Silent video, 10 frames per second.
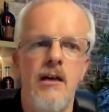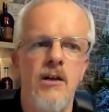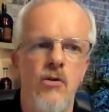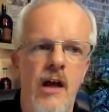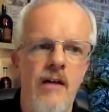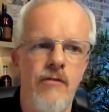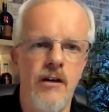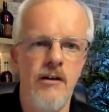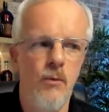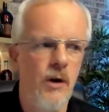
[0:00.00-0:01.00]
You don't ever
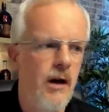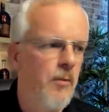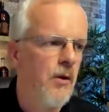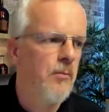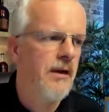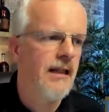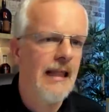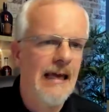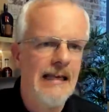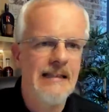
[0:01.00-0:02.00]
need to worry about being
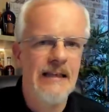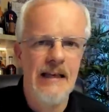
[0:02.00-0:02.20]
late